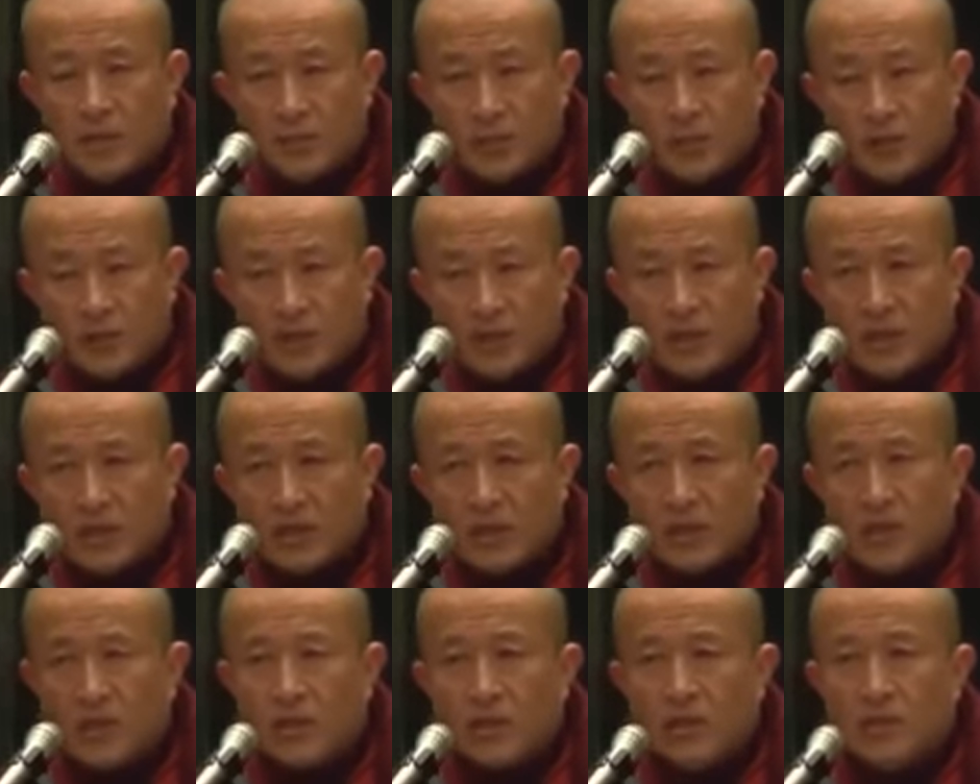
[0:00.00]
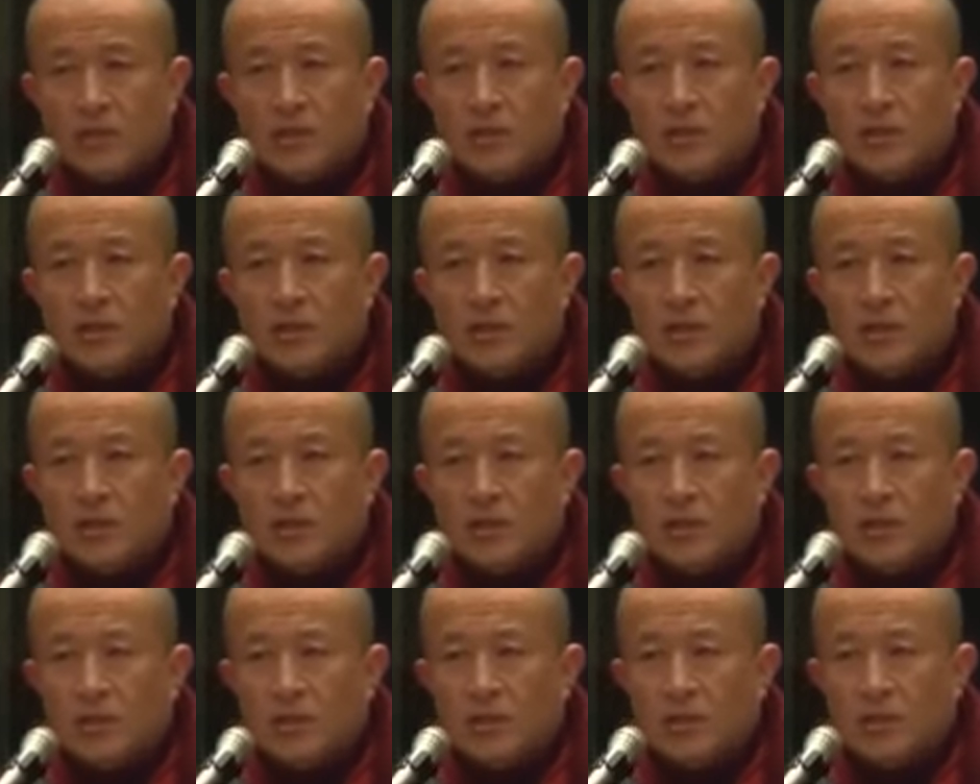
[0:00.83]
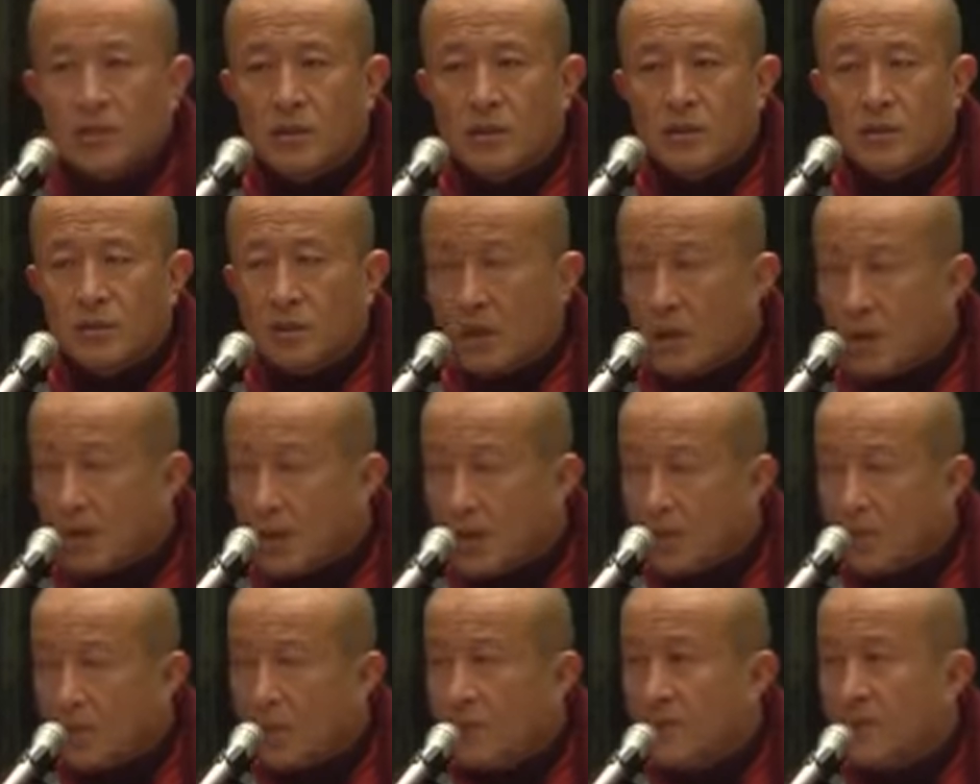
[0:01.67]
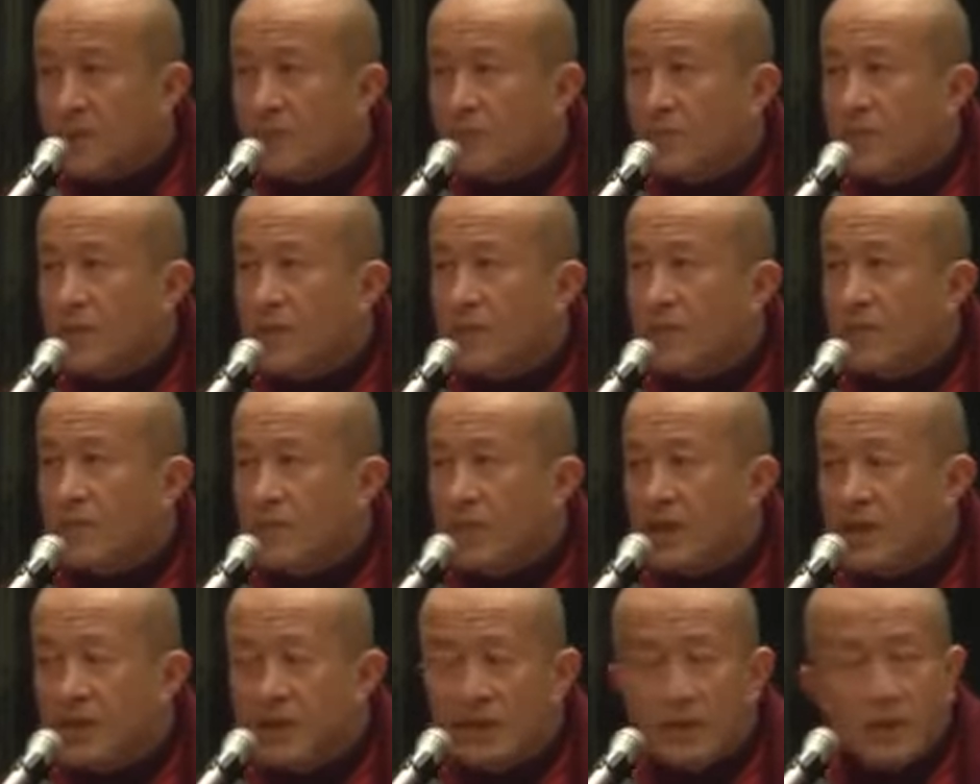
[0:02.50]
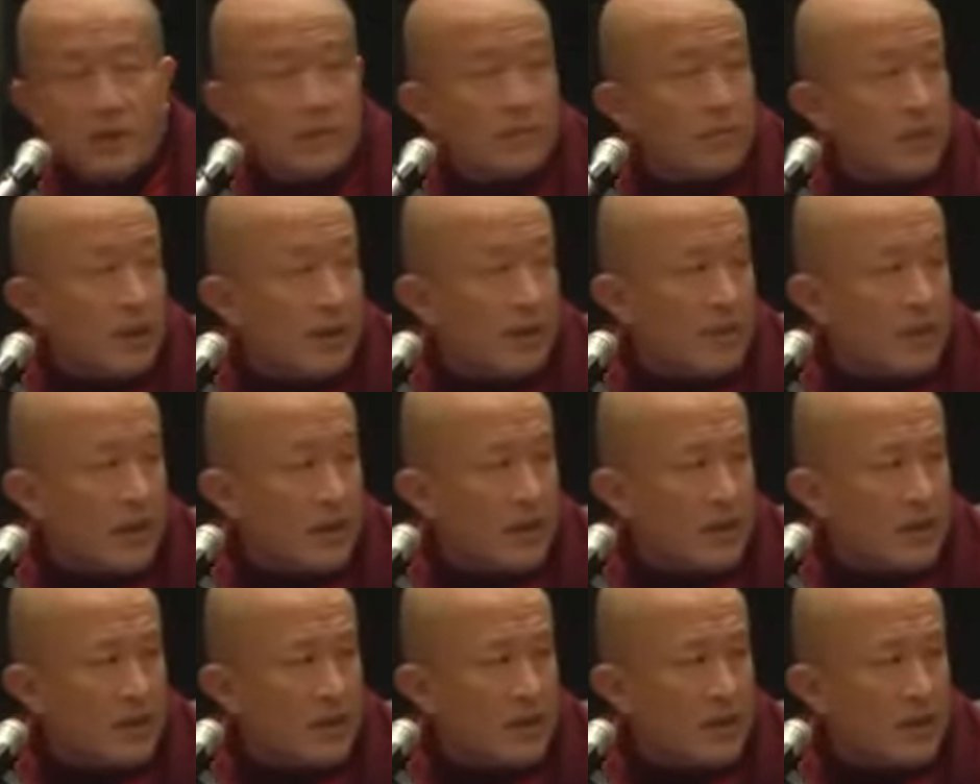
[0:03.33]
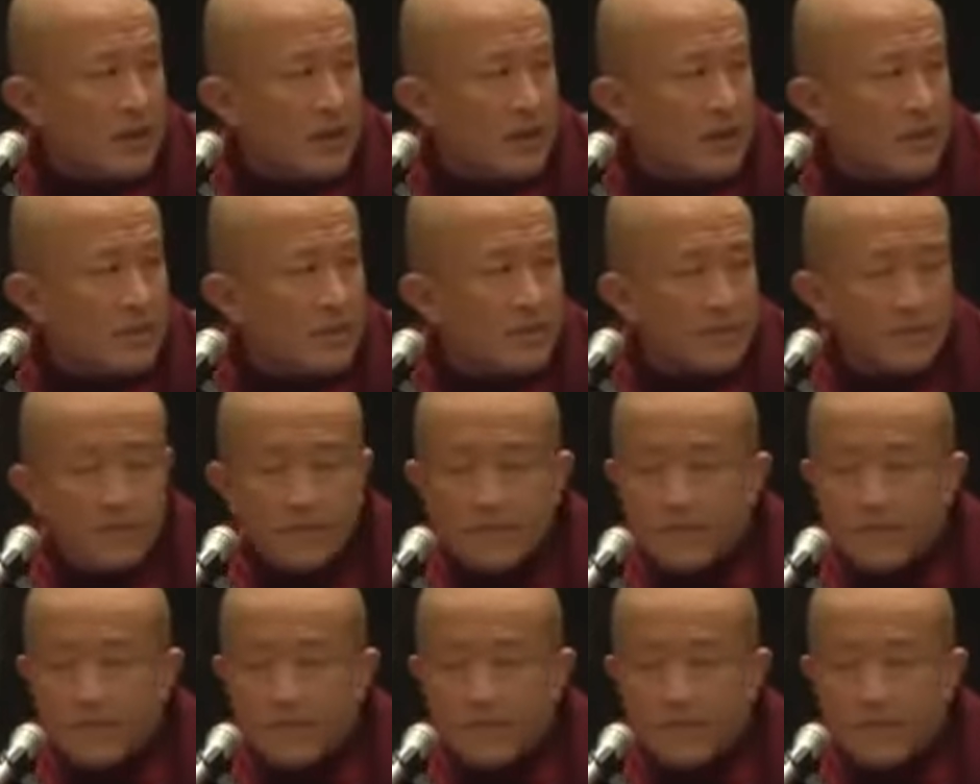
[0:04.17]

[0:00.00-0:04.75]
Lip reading: my projection, accompanied by merit, my merit,